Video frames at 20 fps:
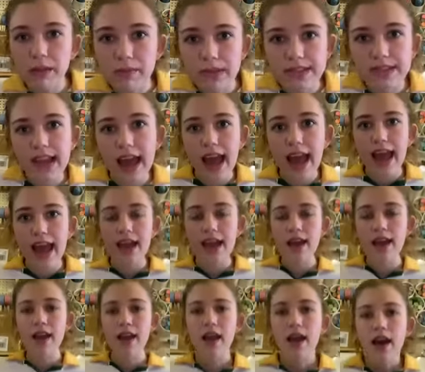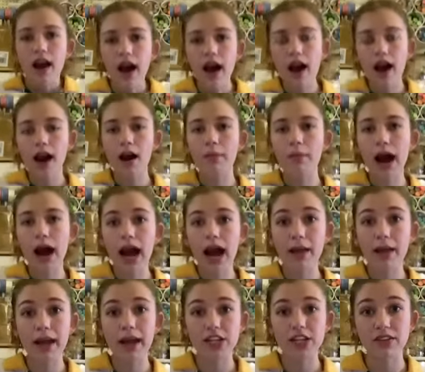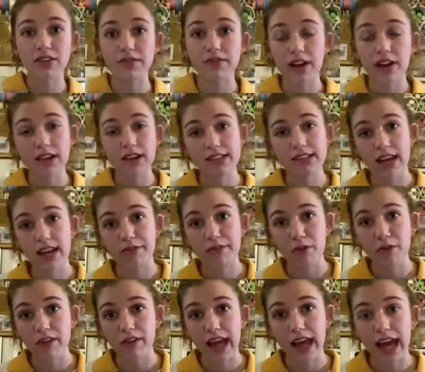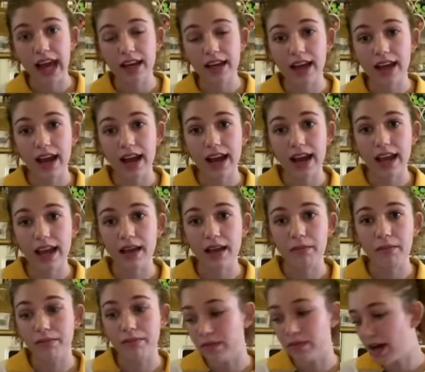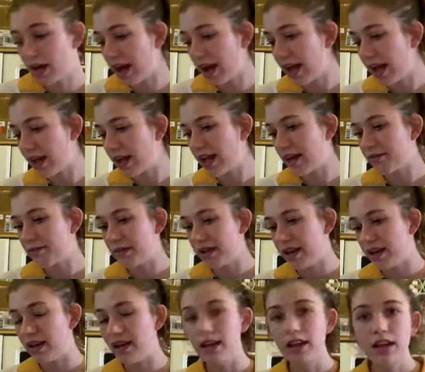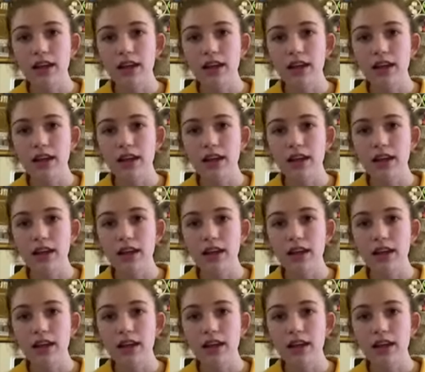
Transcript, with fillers: busy. Um, I am actually very excited for that. I am. I have been